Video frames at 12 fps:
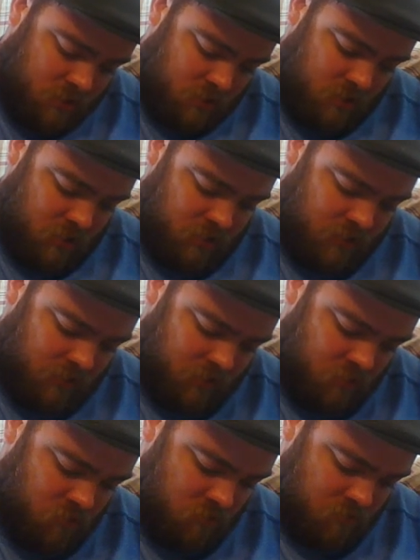Okay, let's
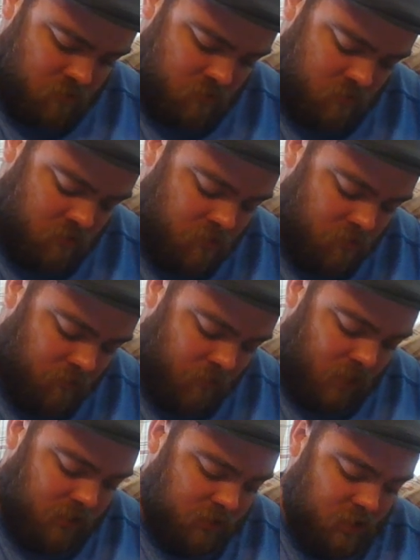go
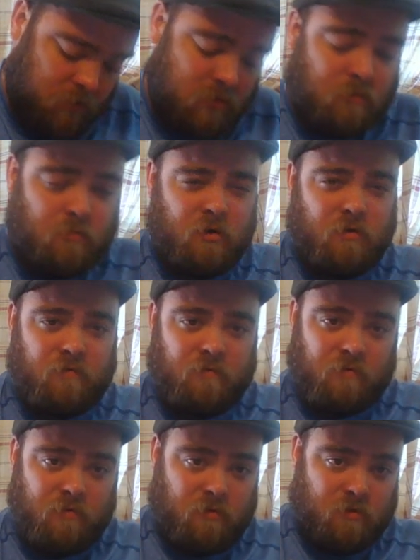a step above the
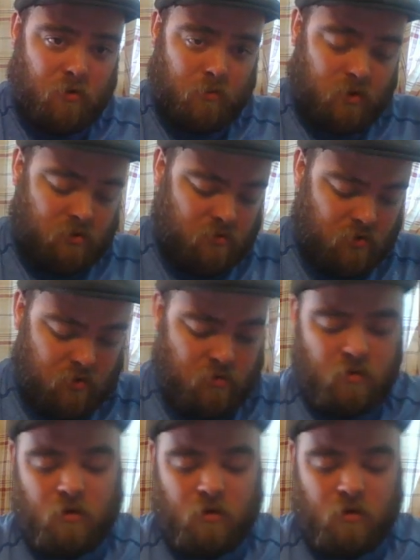3x3